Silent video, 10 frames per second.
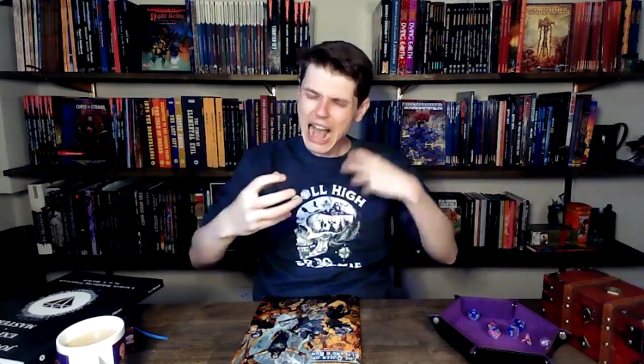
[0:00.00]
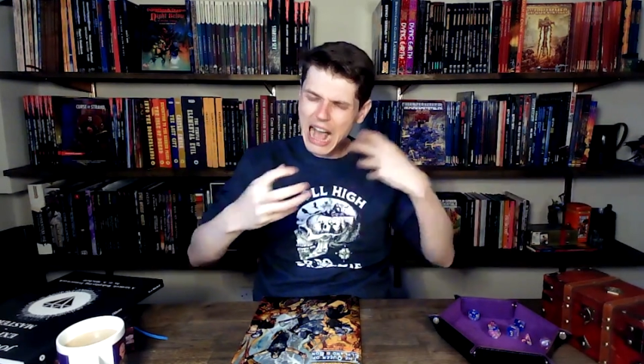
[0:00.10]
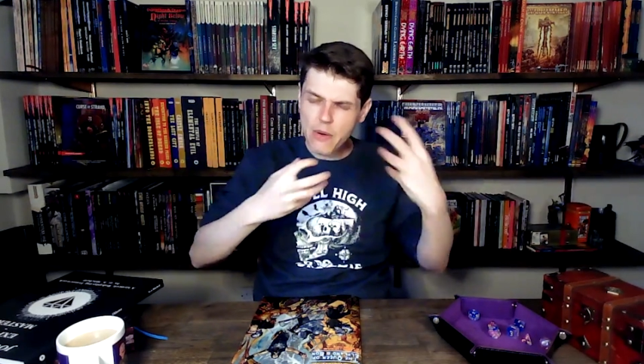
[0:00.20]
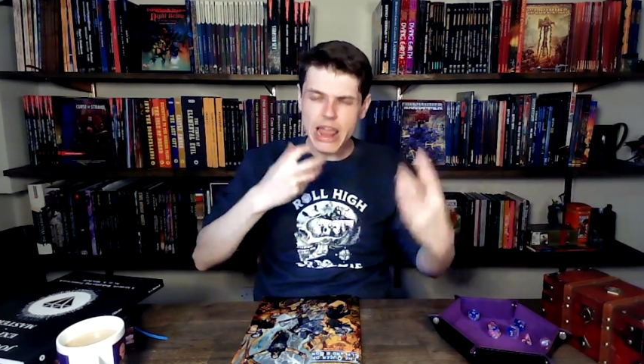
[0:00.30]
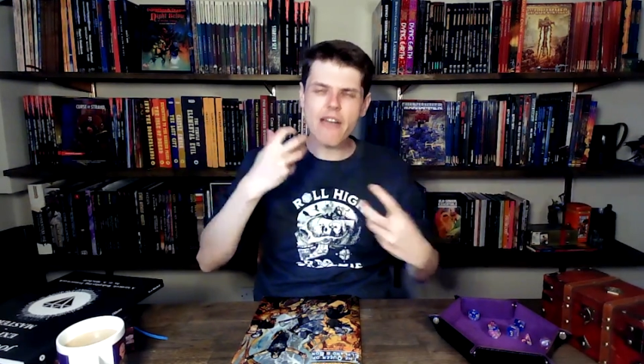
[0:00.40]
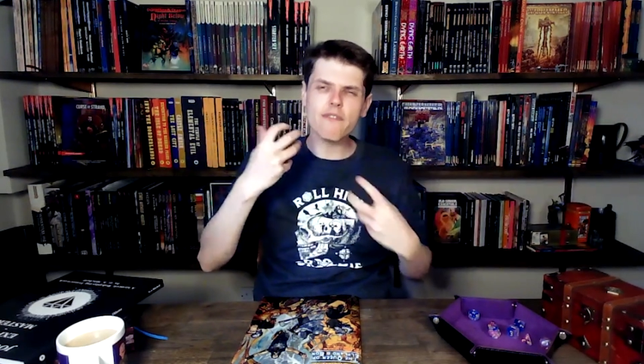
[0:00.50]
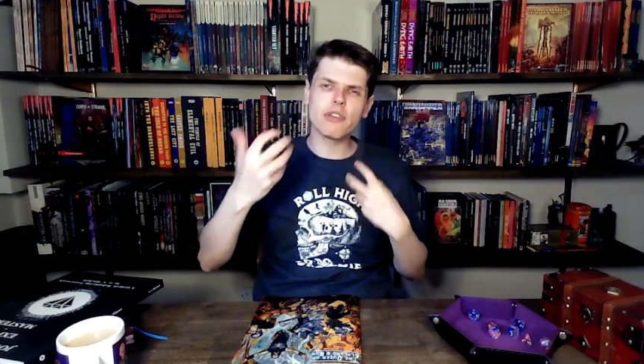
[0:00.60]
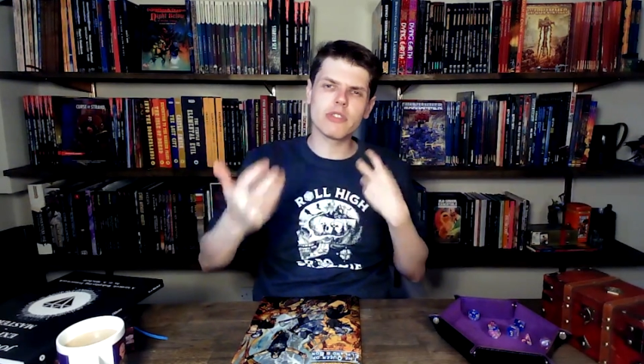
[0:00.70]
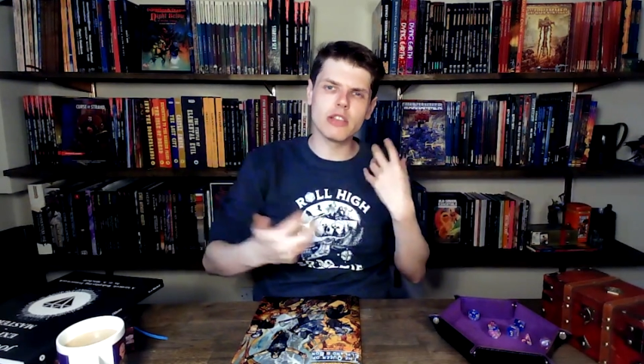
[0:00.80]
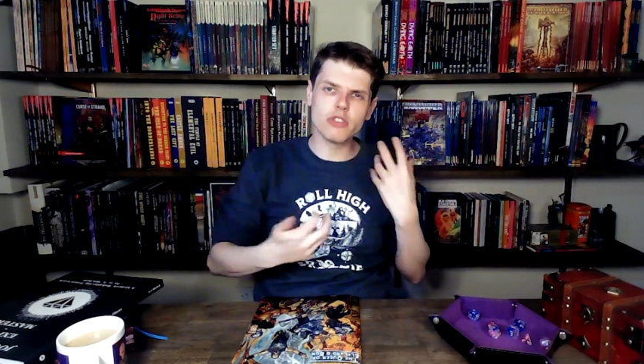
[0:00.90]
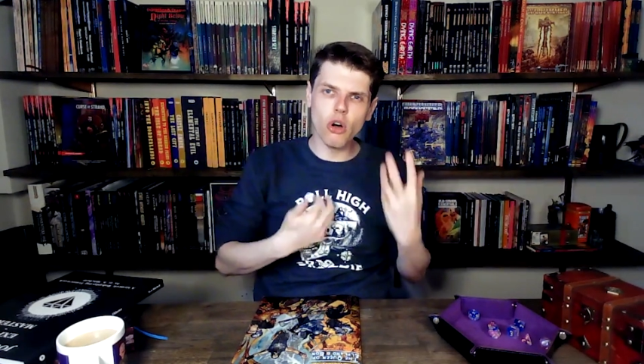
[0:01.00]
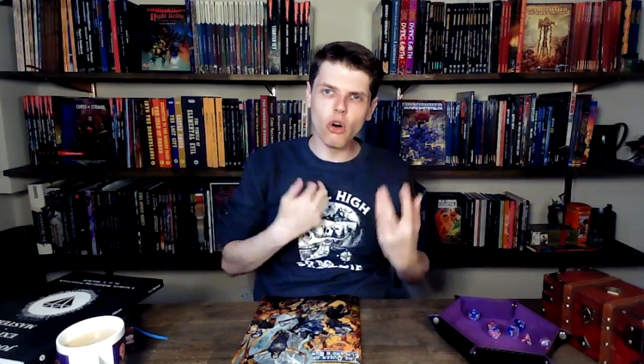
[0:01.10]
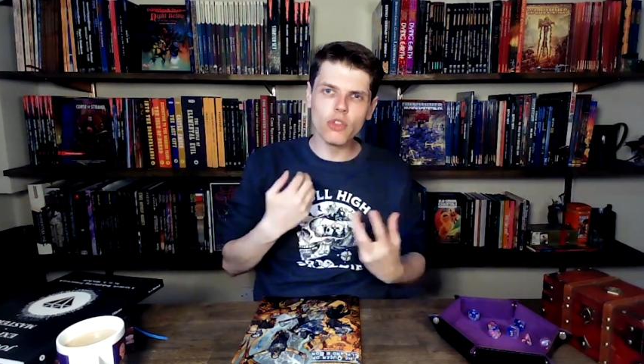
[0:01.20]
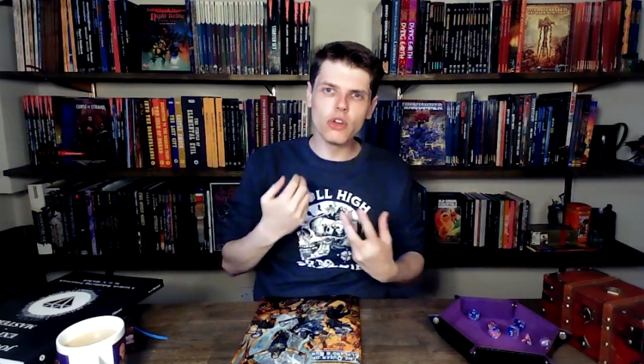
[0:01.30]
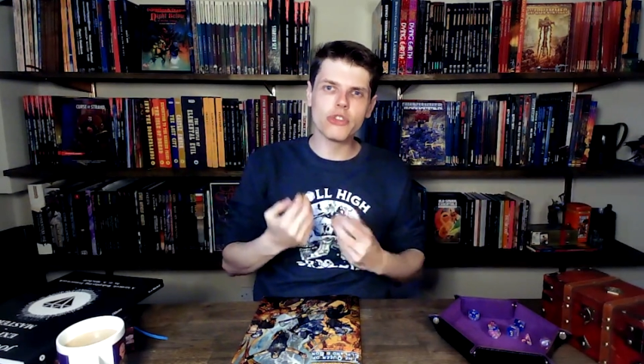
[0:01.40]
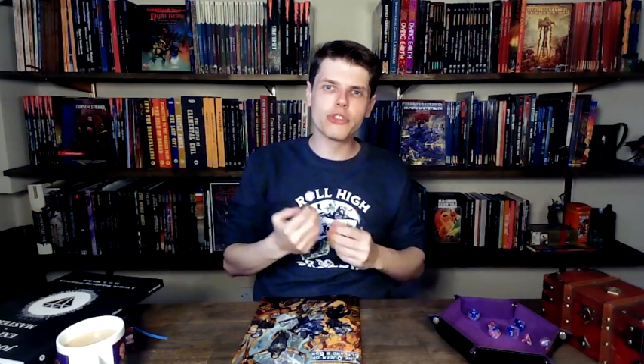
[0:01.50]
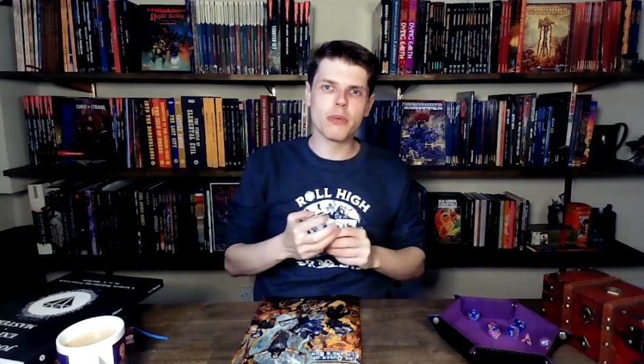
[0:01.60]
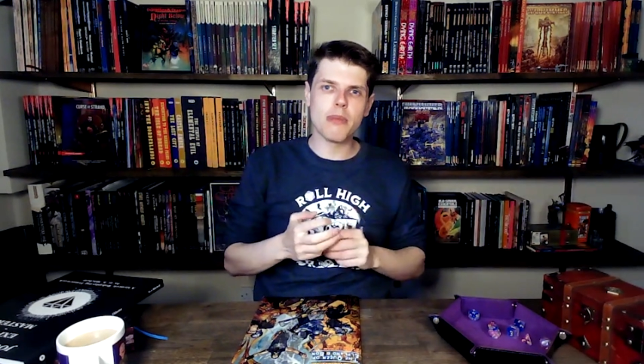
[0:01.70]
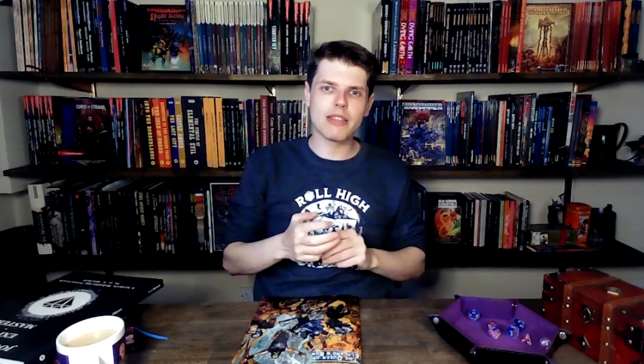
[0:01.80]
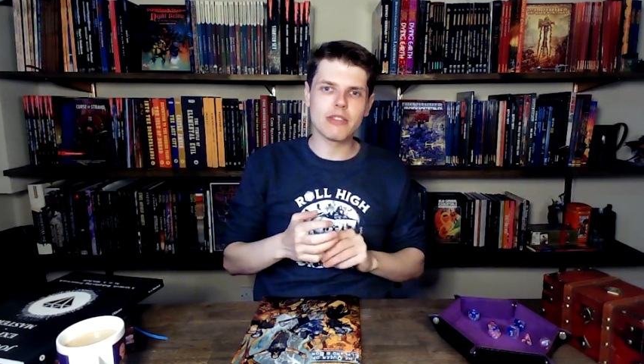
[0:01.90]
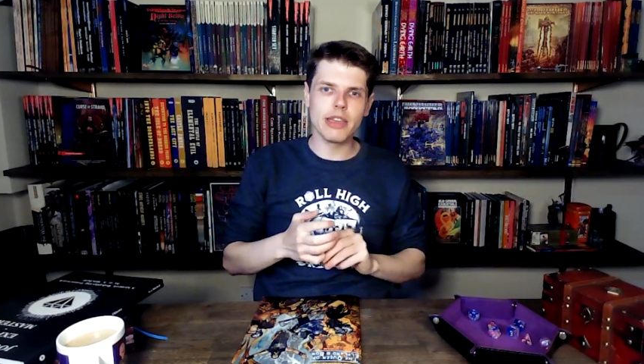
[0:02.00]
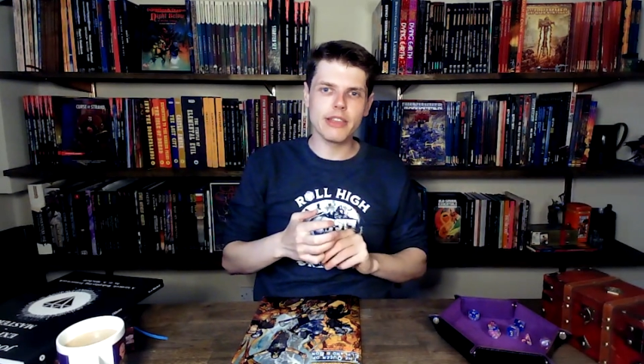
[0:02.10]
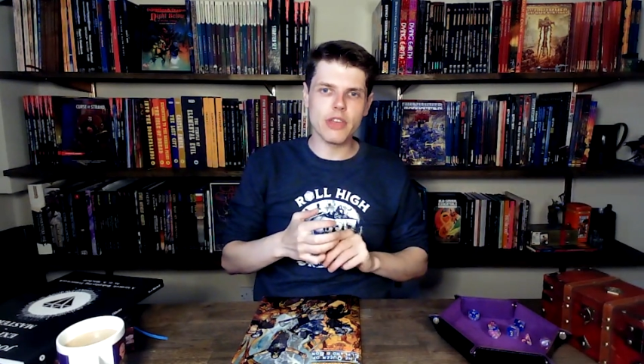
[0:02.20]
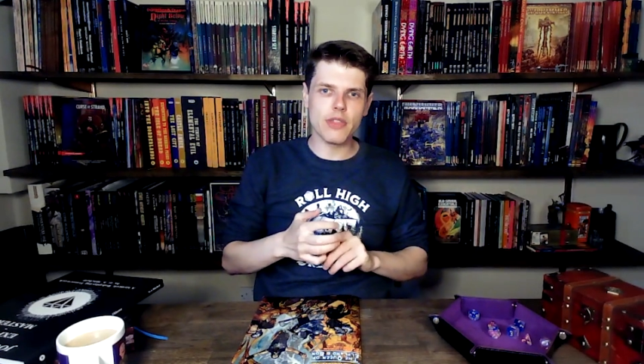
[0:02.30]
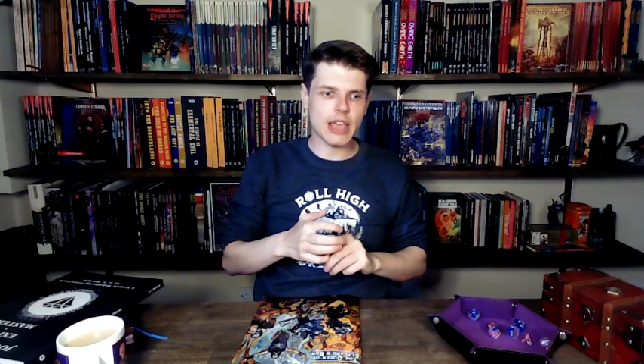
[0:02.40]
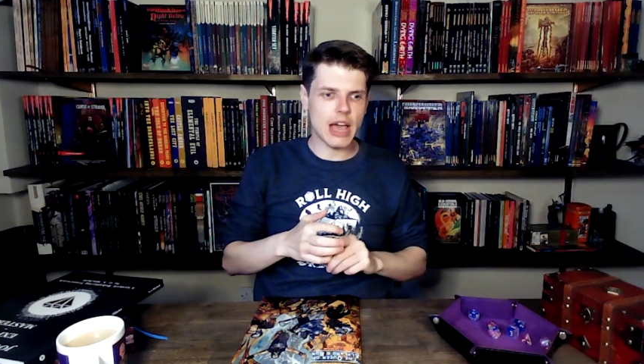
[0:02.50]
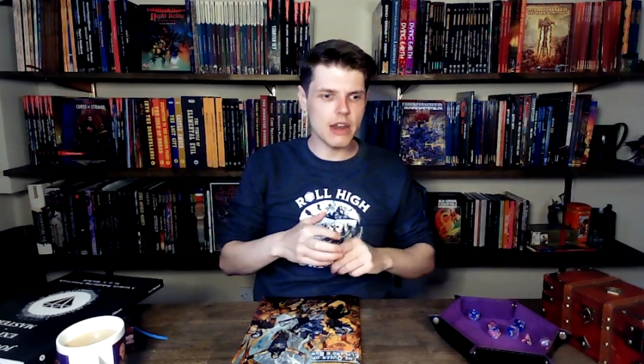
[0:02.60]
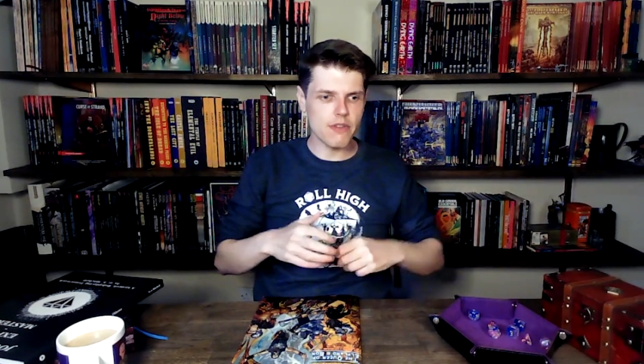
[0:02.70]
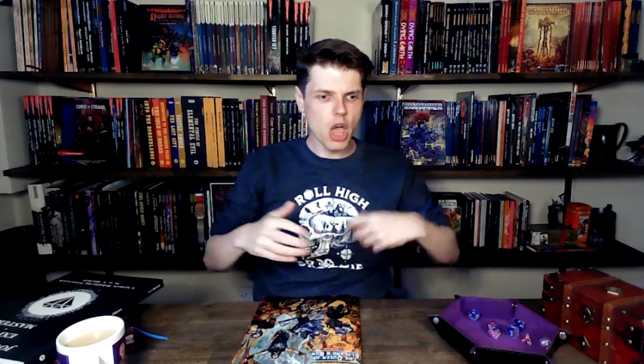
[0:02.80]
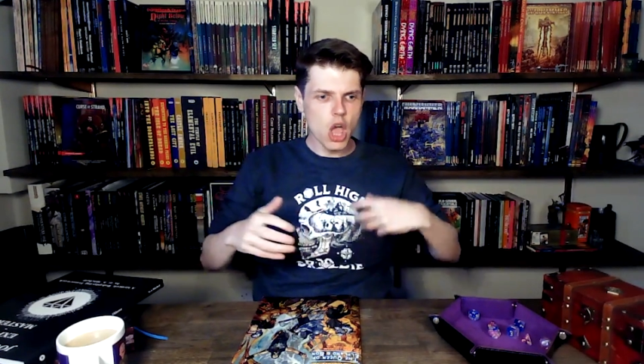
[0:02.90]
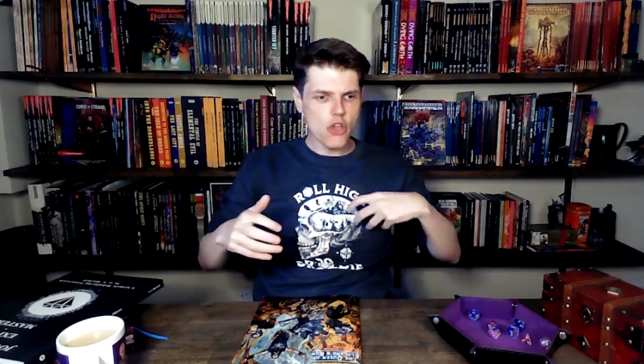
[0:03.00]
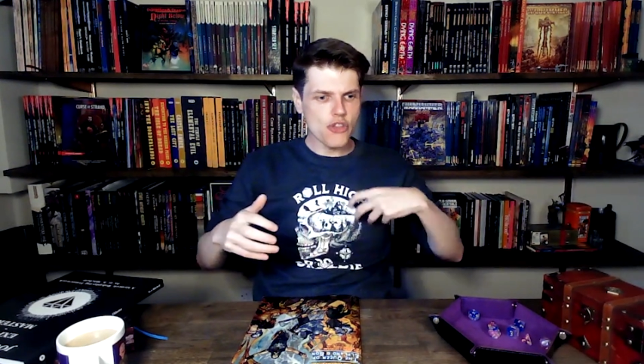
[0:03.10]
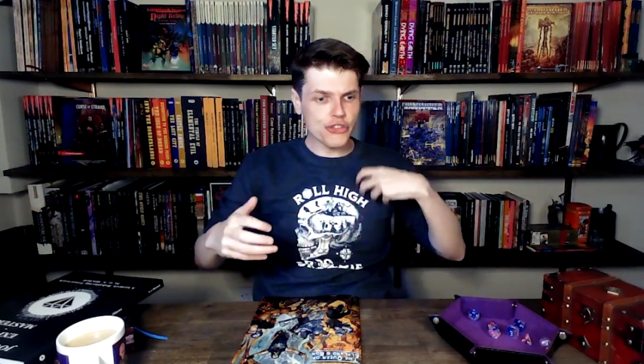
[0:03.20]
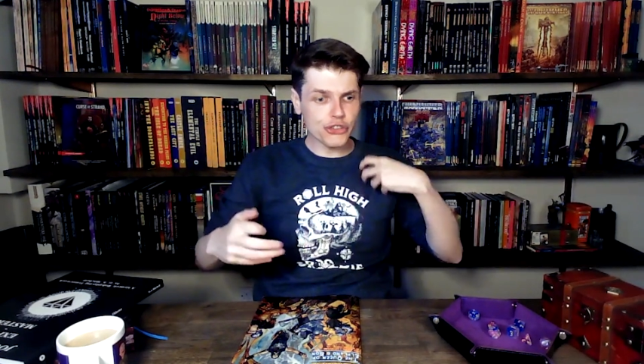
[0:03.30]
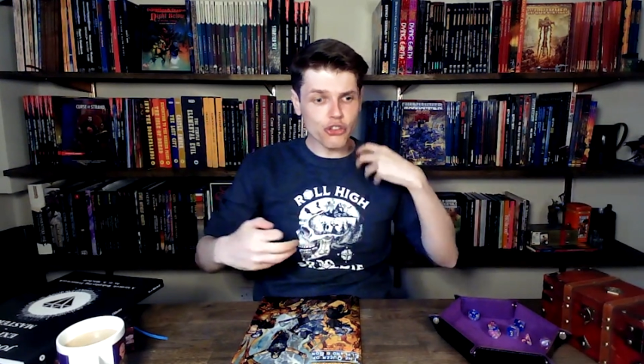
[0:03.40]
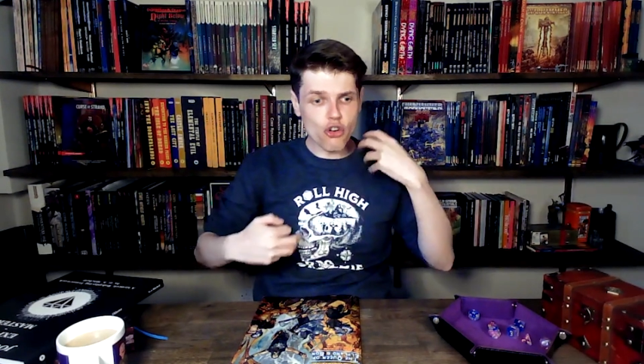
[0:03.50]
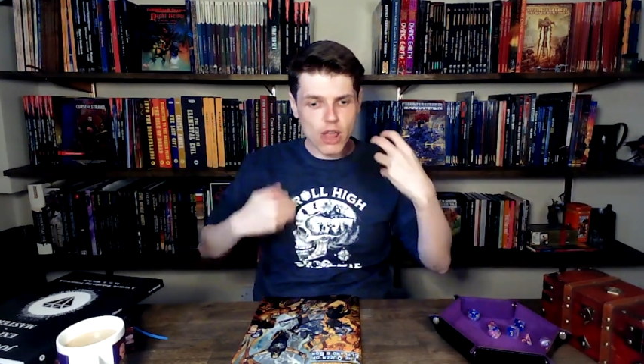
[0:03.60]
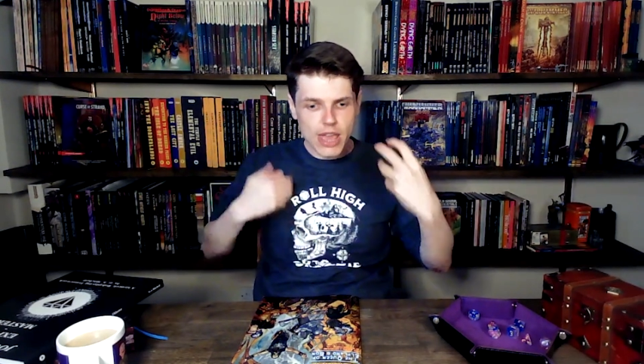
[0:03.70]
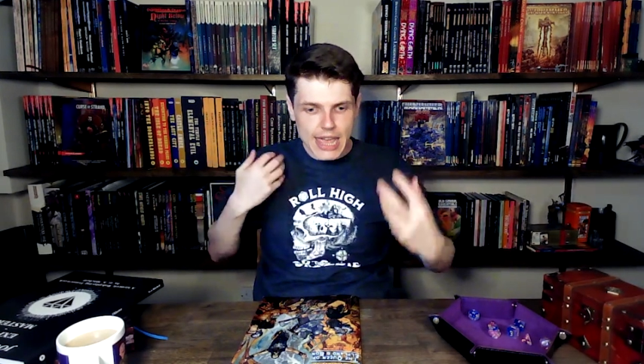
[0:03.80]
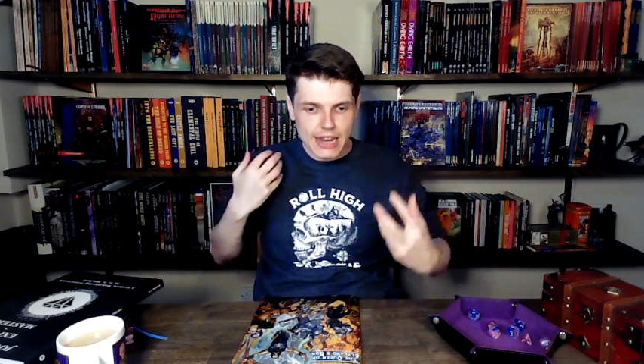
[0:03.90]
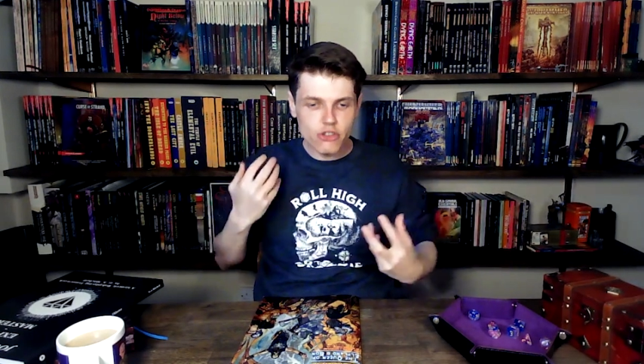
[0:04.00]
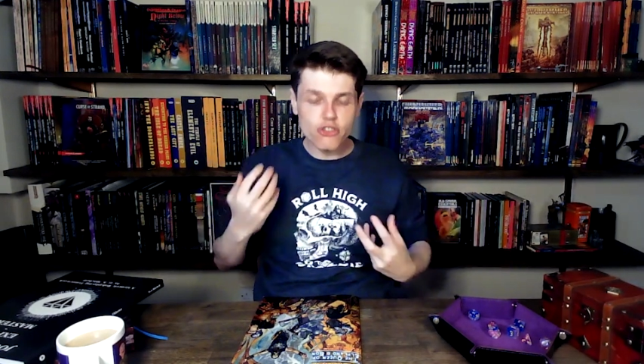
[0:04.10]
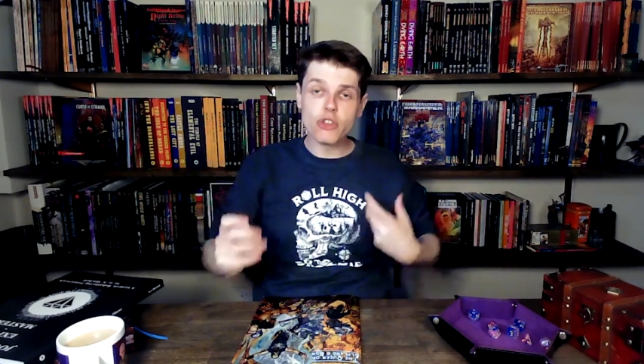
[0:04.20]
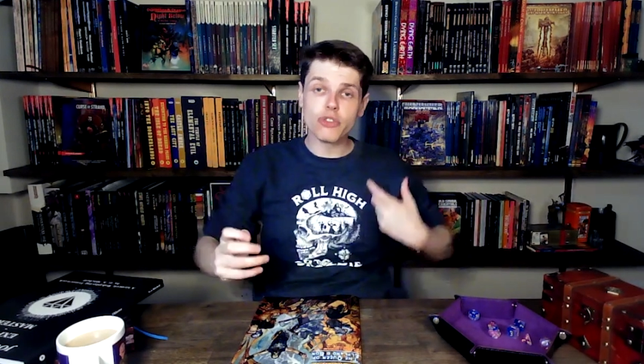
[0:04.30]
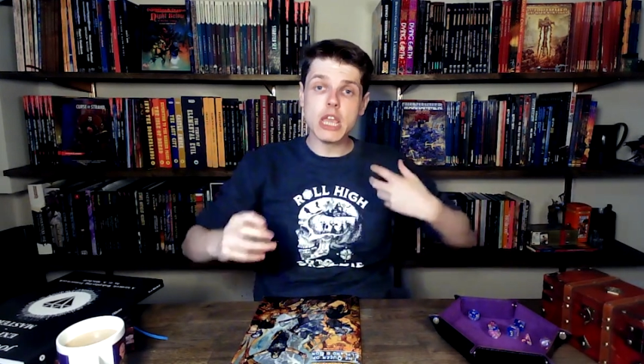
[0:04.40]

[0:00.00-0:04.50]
I would emphasize all those thematics and the kind of strangeness,